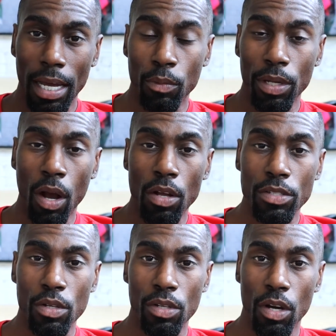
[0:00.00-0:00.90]
And we
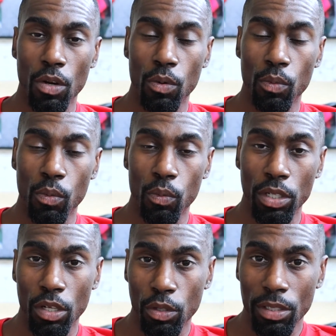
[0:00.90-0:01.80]
also know,
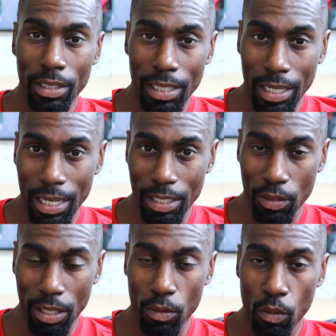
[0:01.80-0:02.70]
you look at it and
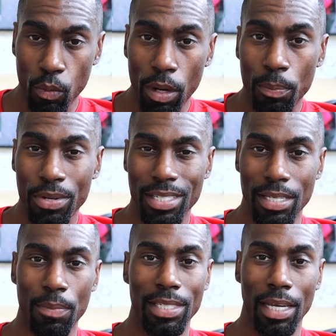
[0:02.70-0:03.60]
you're like, well, what
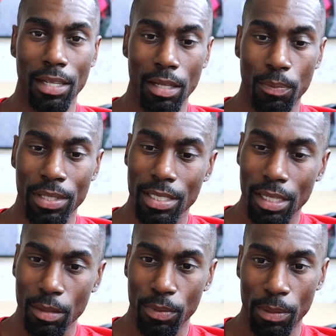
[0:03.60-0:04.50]
precipitated the police
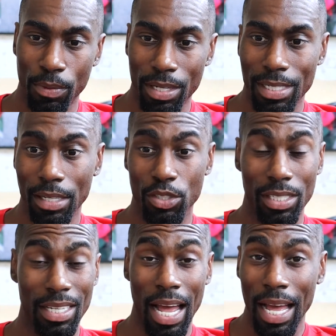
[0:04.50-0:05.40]
killing people? It's
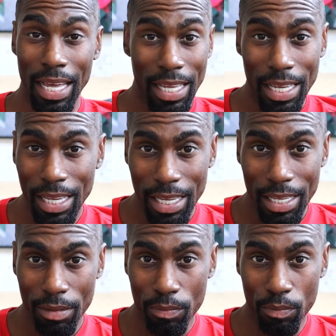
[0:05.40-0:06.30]
actually not.
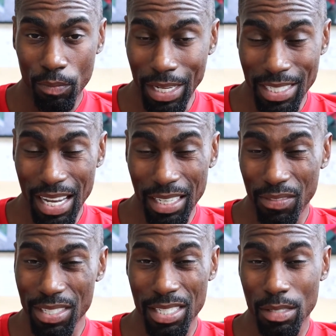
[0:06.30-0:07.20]
It's not
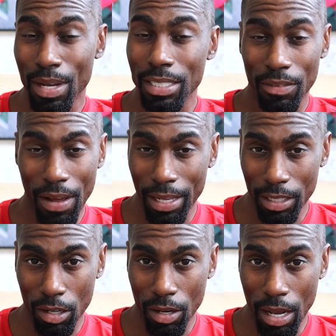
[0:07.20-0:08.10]
even suspected
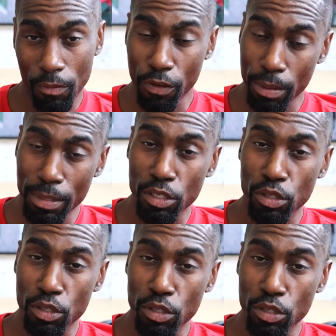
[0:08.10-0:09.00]
violent crime for the
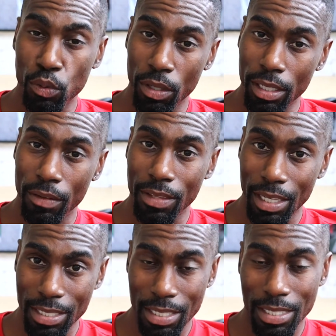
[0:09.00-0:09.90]
majority of things. It's
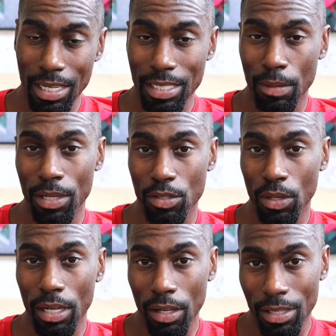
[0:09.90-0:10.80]
things like mental
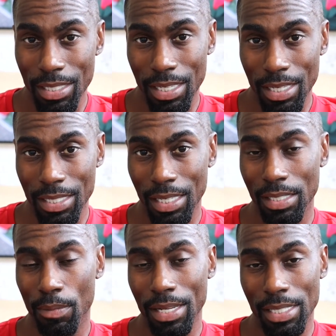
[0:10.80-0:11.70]
health. It's things like
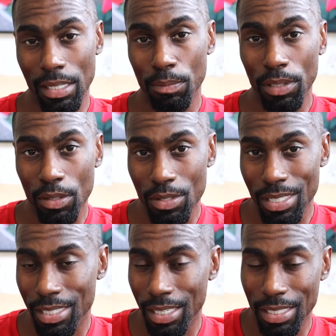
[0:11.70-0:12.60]
domestic abuse. It's
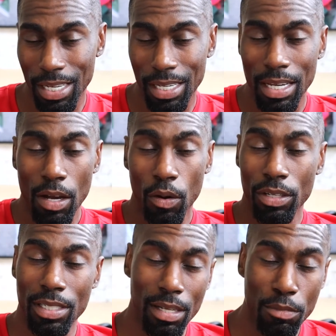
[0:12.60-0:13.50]
things like or
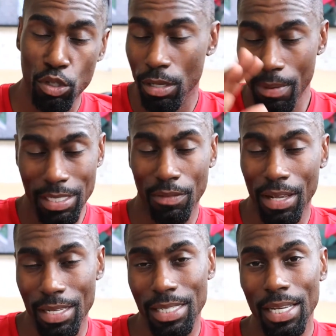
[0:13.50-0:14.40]
some sort of domestic violence.
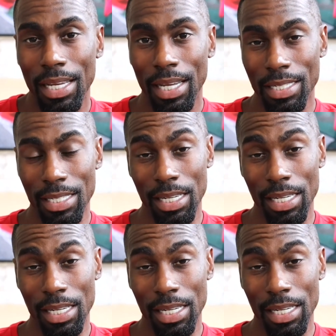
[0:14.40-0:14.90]
It's things like